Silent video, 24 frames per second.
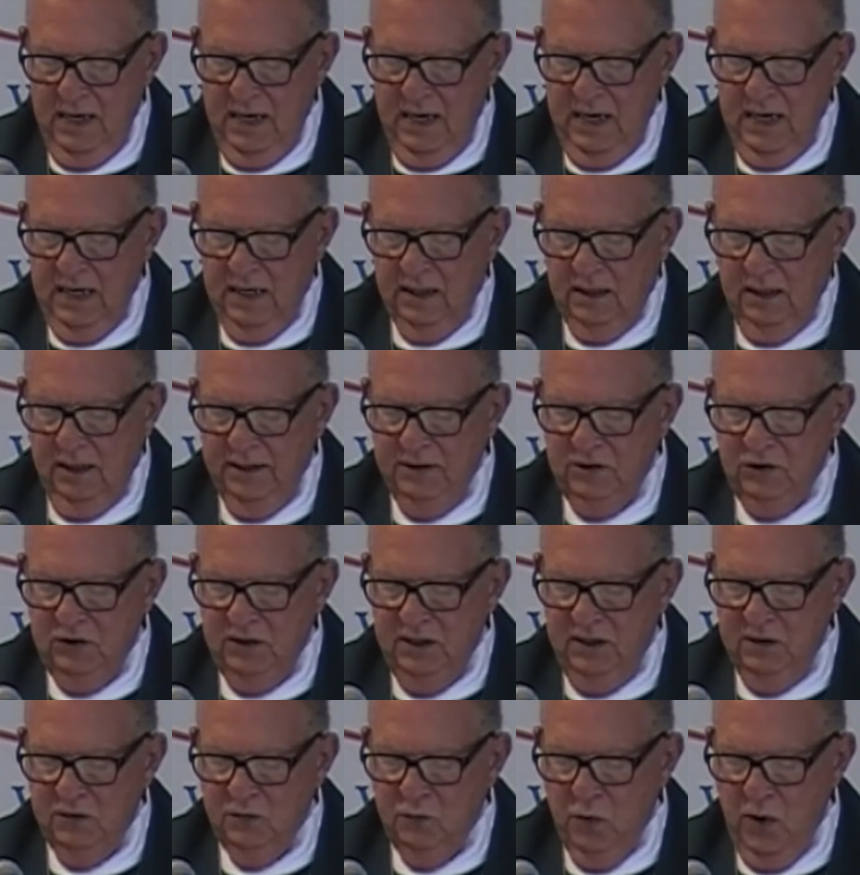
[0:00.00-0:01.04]
He clutched
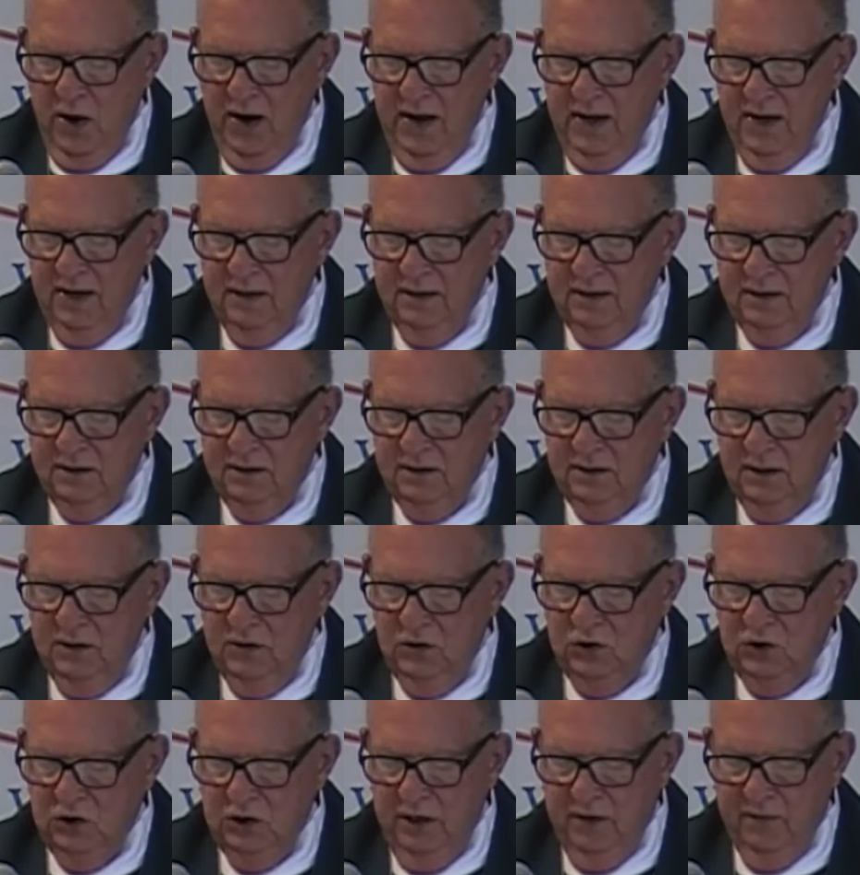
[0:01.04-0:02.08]
his rags and
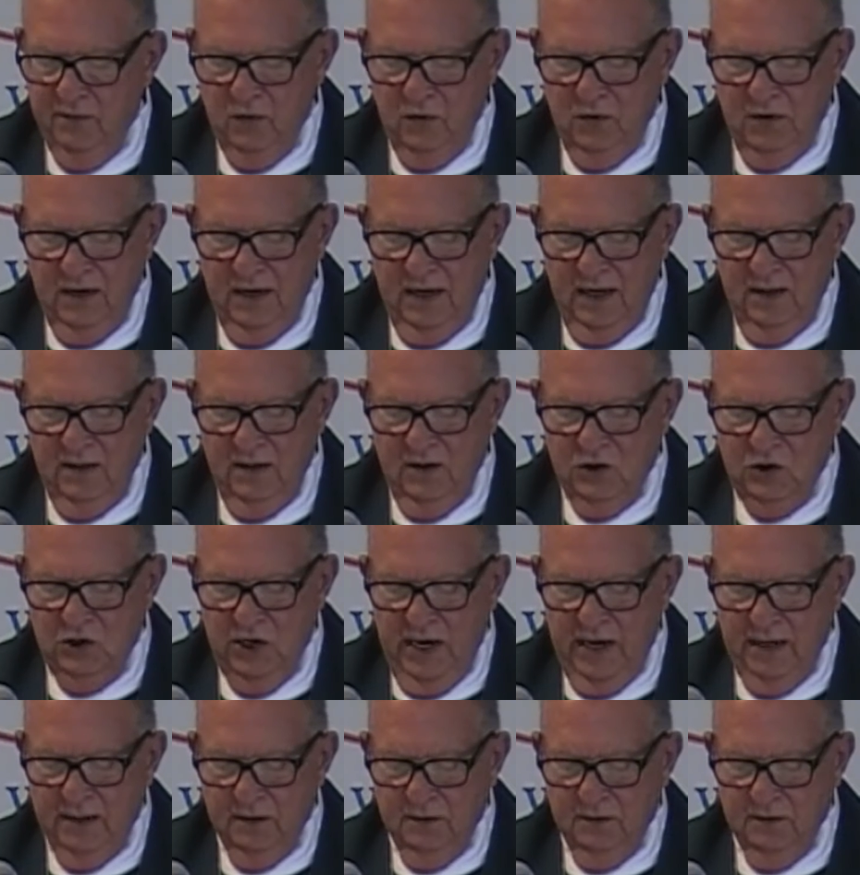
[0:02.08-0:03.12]
shivered in the
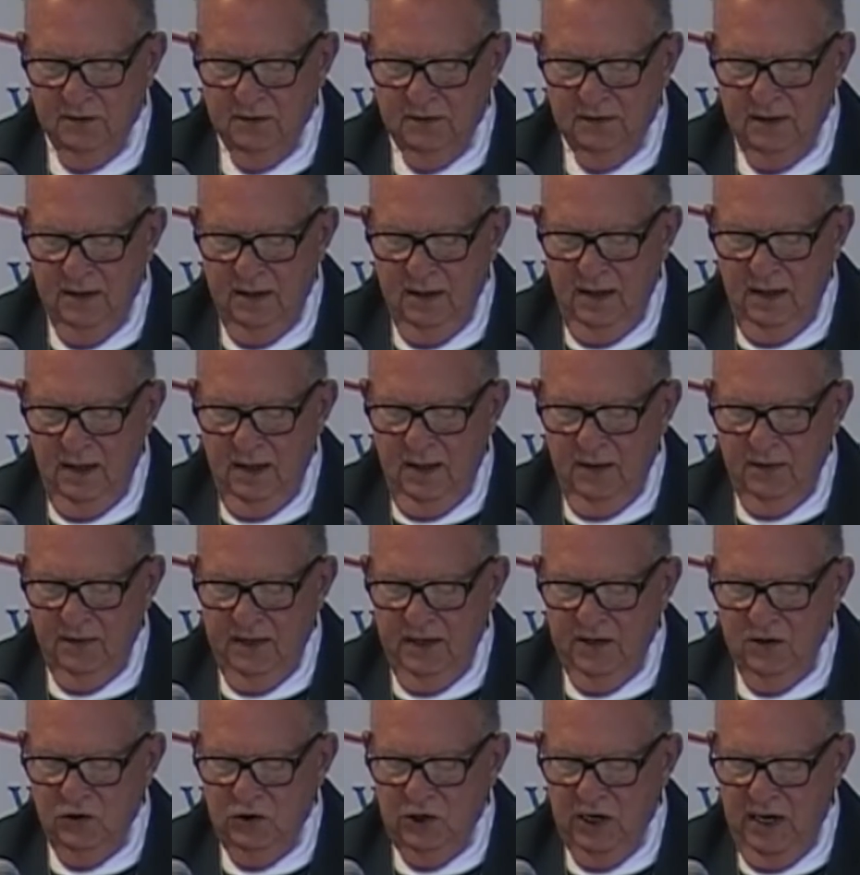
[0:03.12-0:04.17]
shadows.
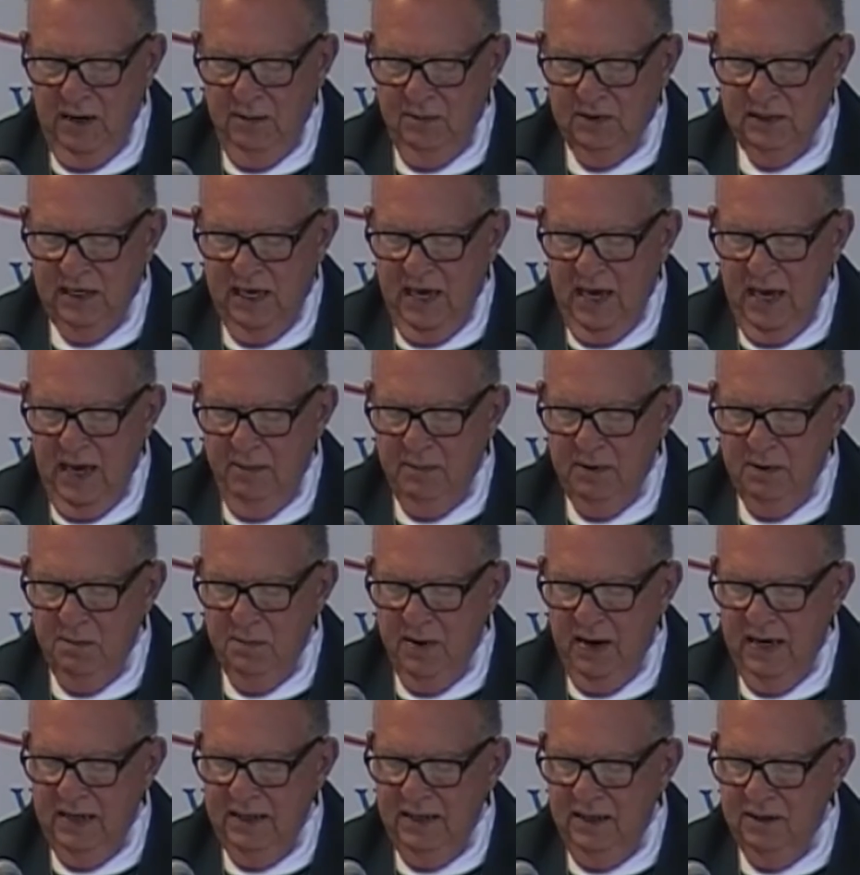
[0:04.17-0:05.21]
Then Jesus came and
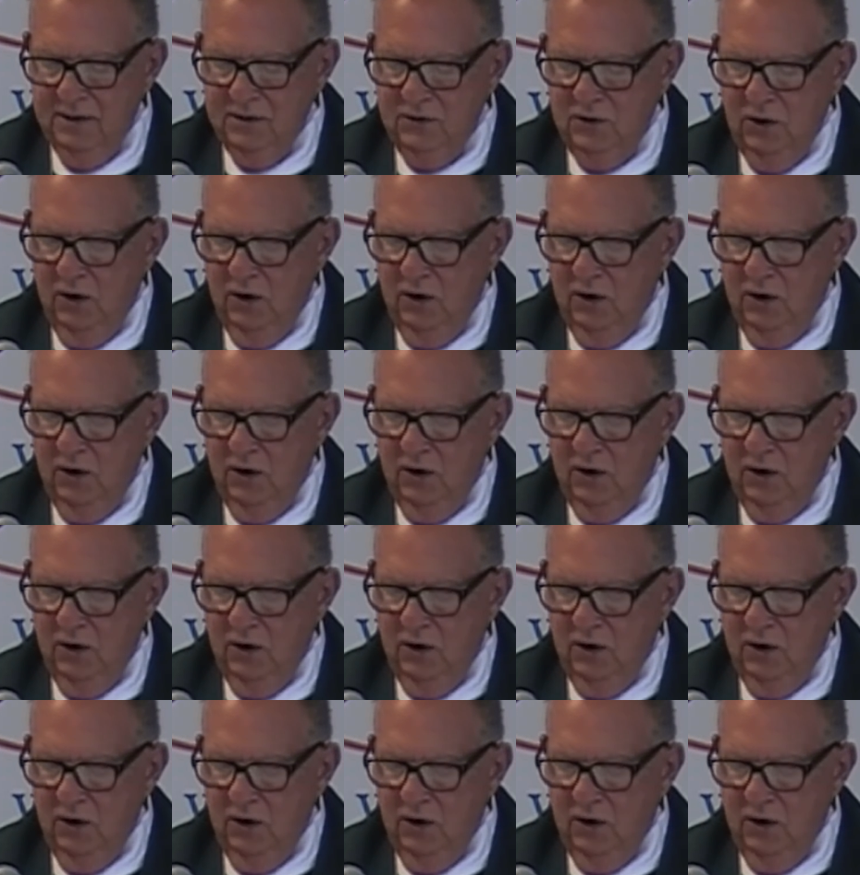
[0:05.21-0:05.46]
bade his